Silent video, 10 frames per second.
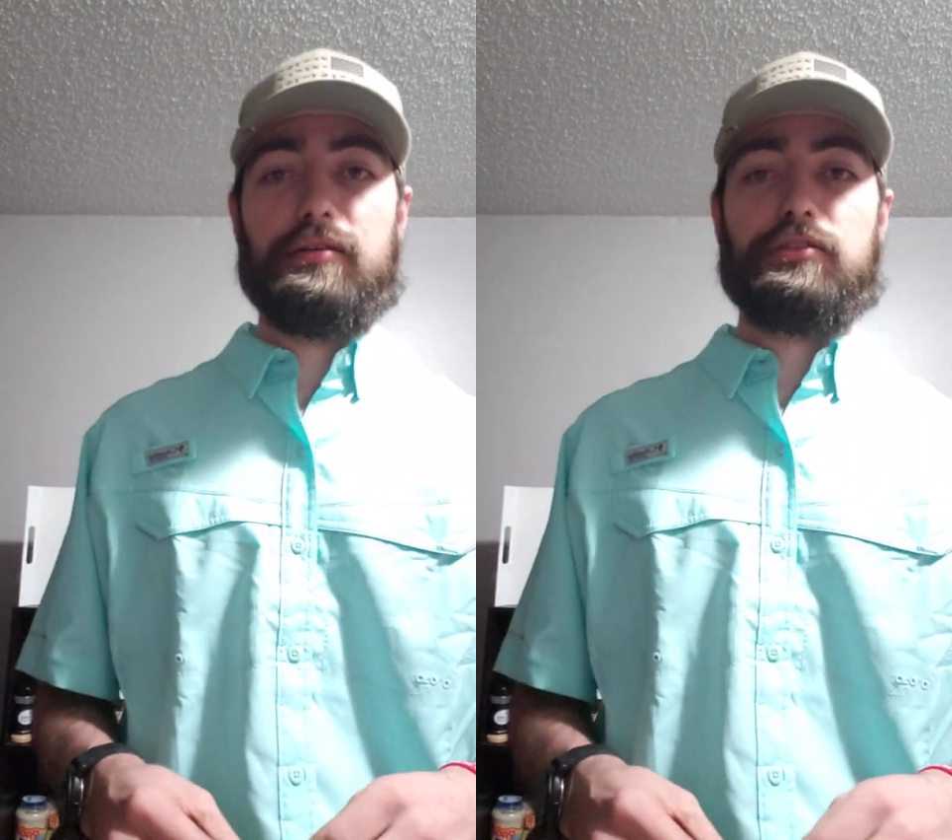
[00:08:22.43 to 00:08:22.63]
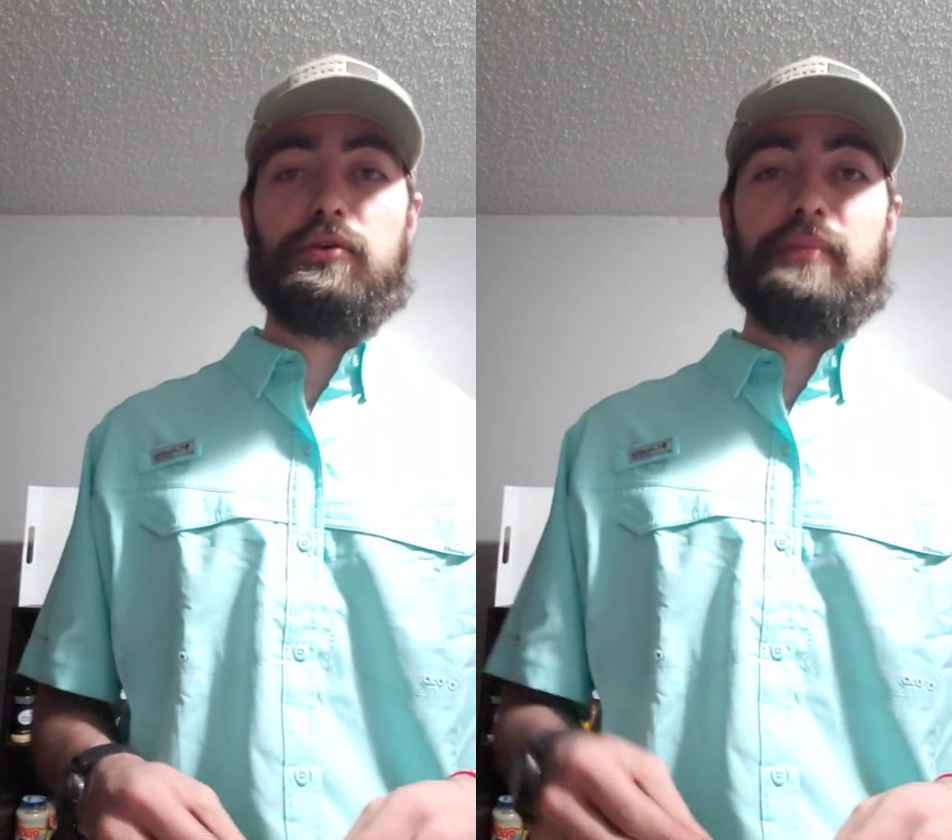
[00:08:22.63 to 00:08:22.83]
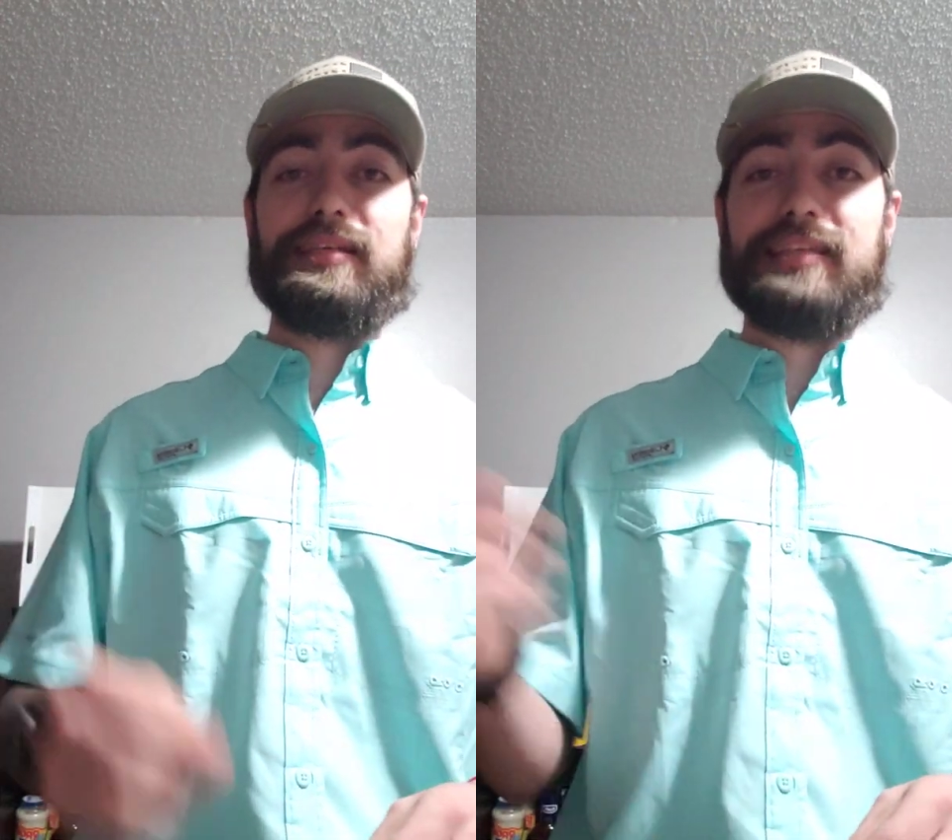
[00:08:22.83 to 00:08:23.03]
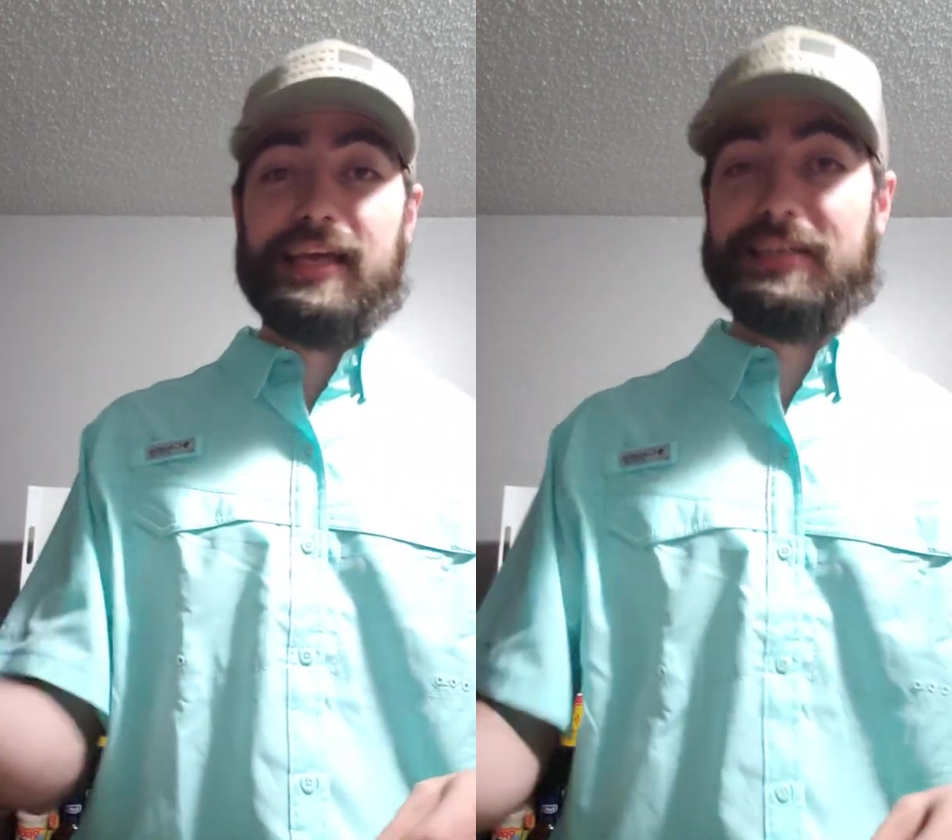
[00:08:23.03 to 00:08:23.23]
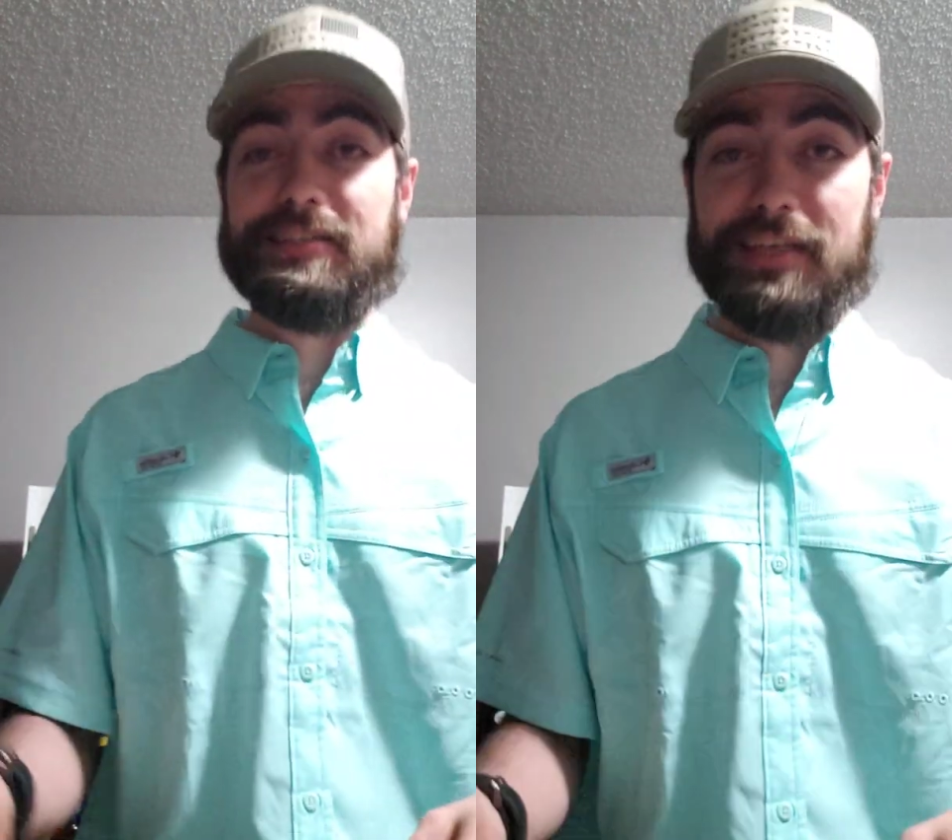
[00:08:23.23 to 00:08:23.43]
so it may
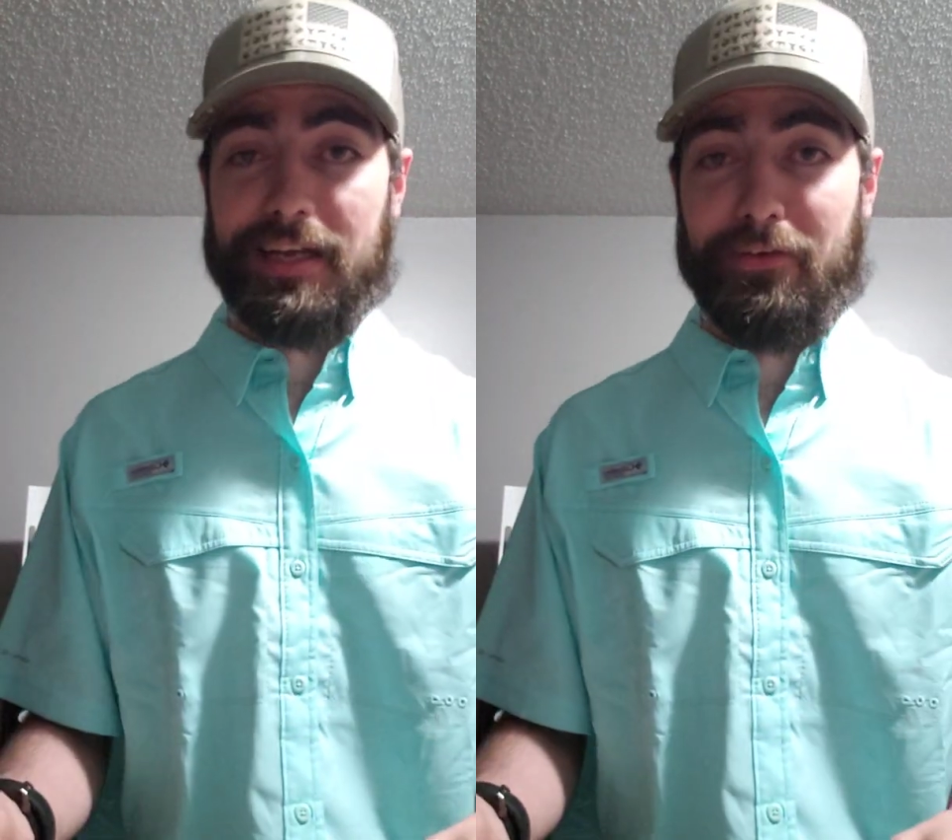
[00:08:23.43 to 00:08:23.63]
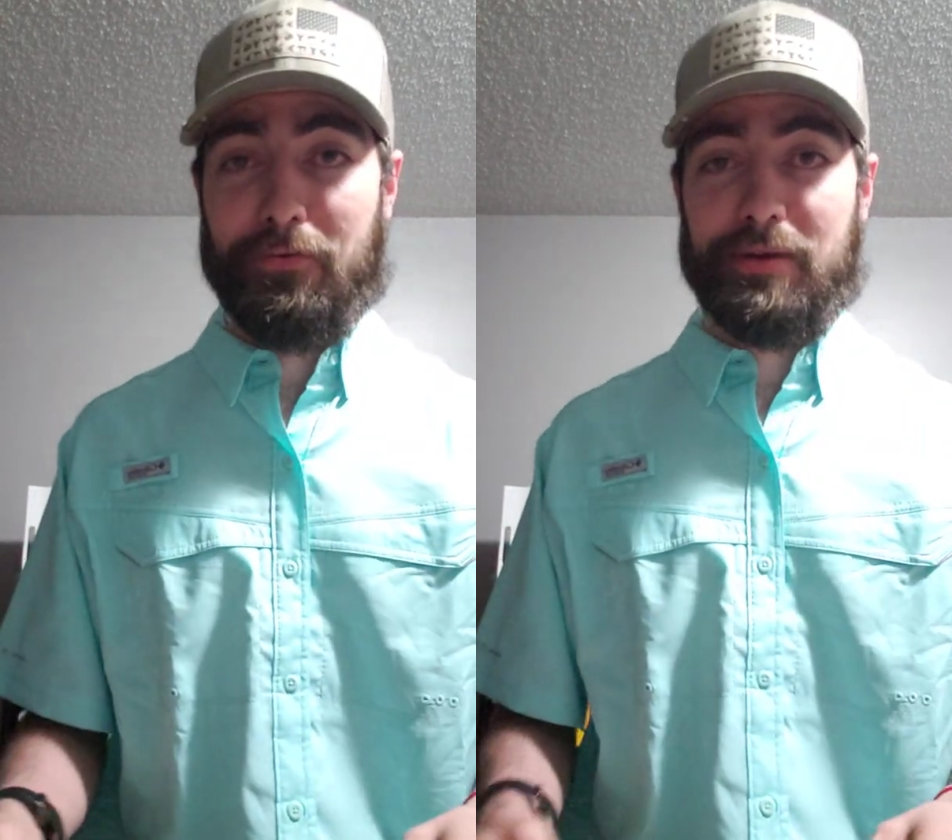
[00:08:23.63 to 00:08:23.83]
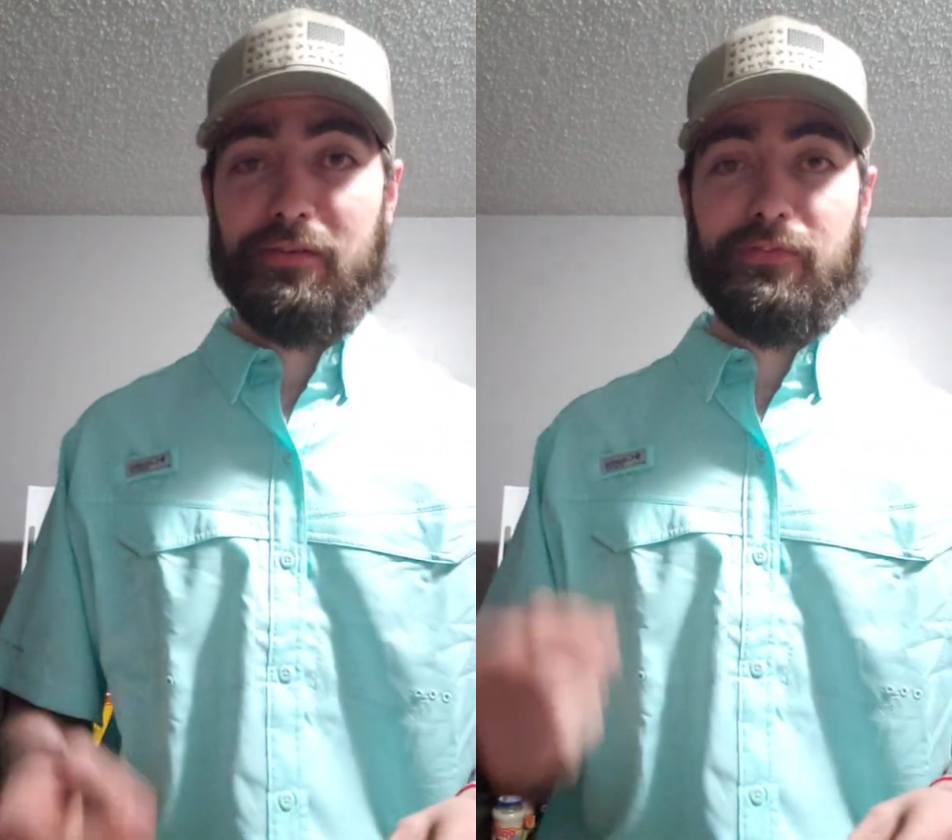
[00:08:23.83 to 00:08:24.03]
take a second for me to